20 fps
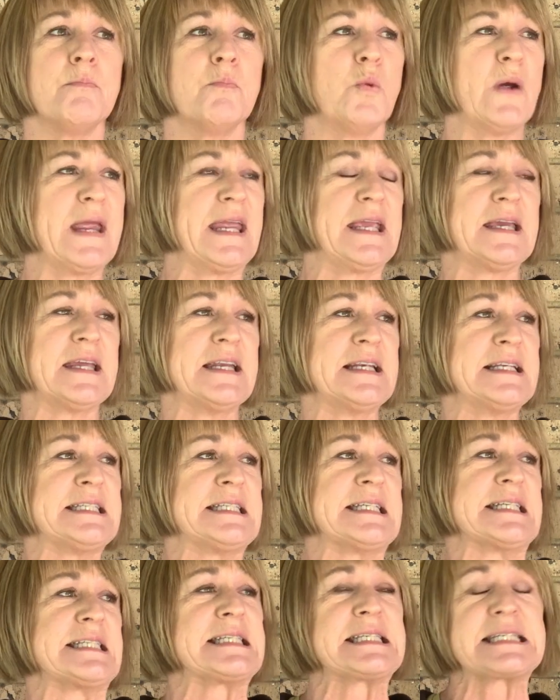We can
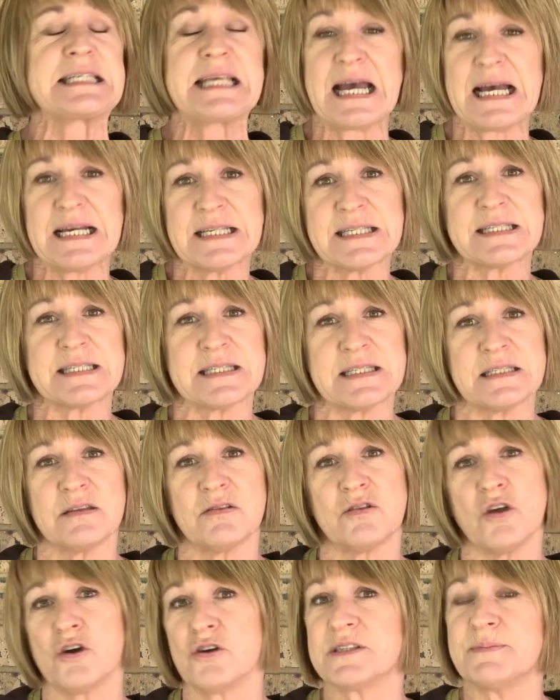discuss
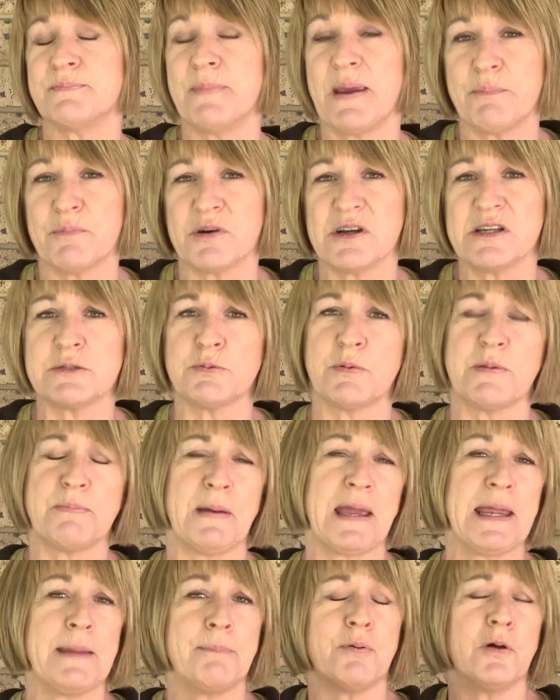those memories with
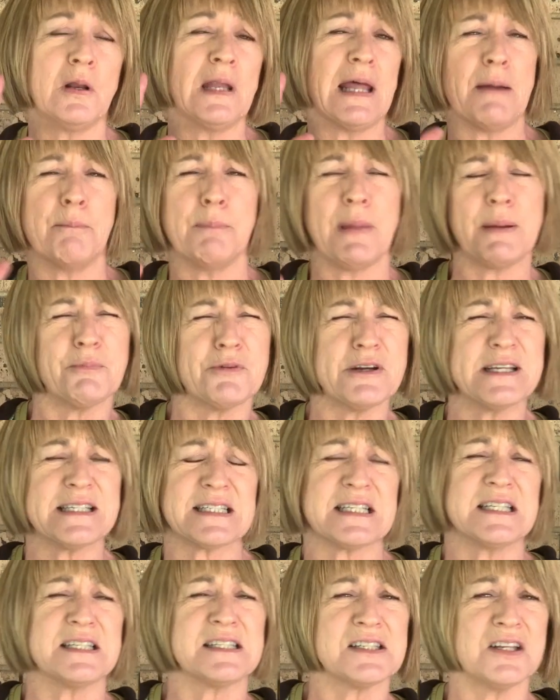people. Our memories
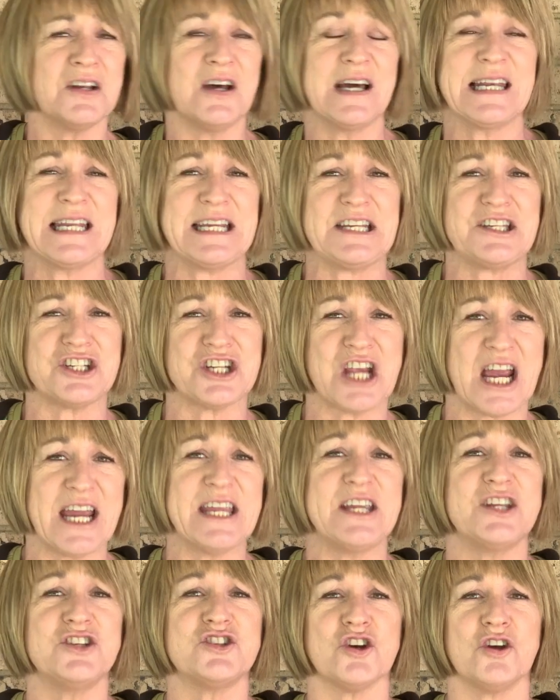can slightly
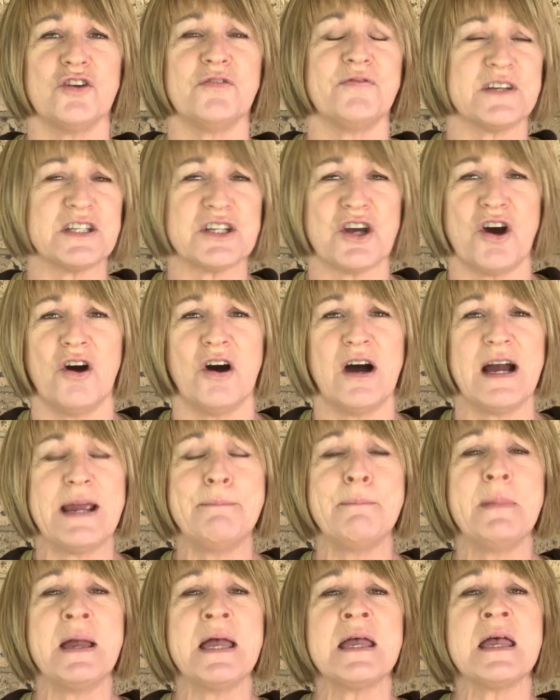change over
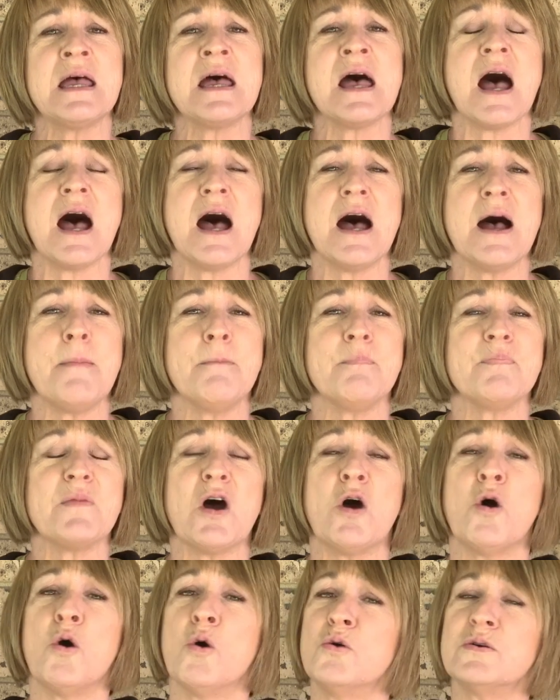time. A
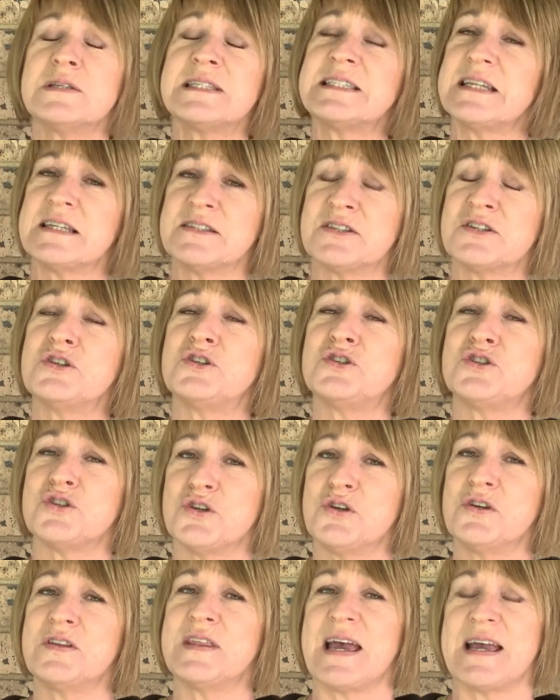horse doesn't
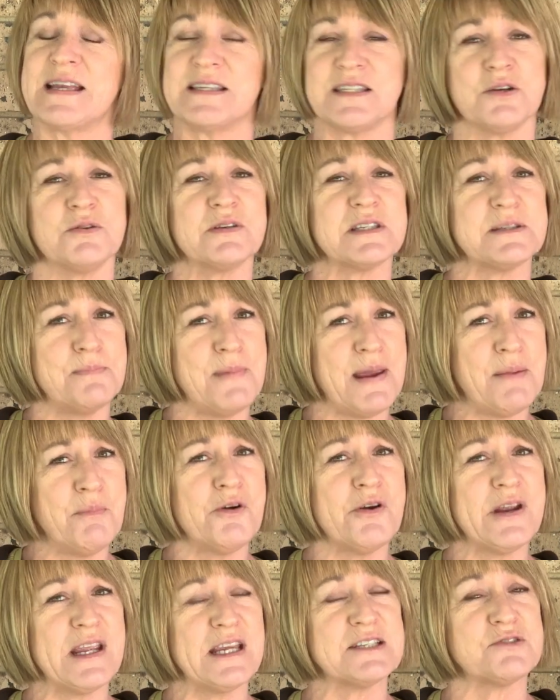do that, so its
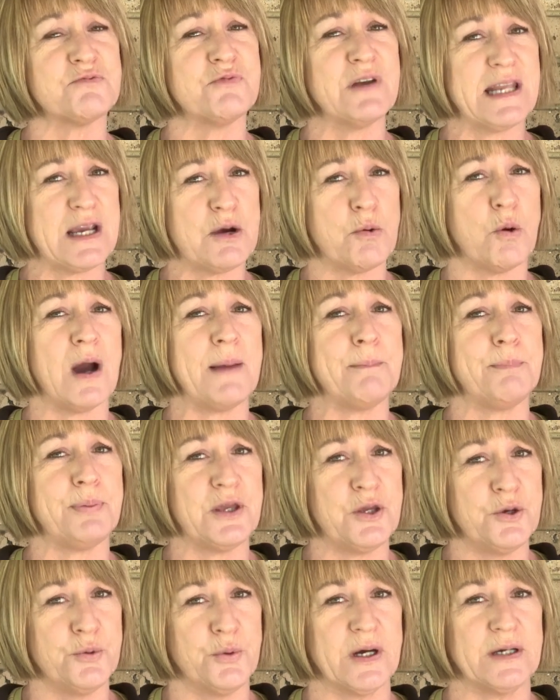memory is really quite
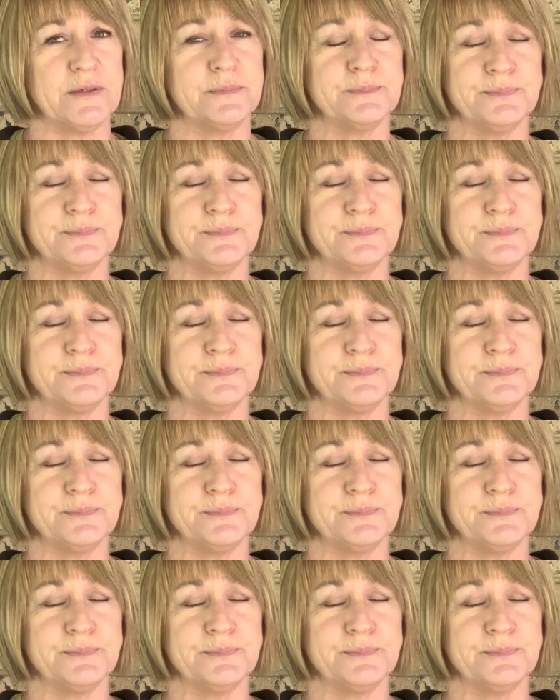pure.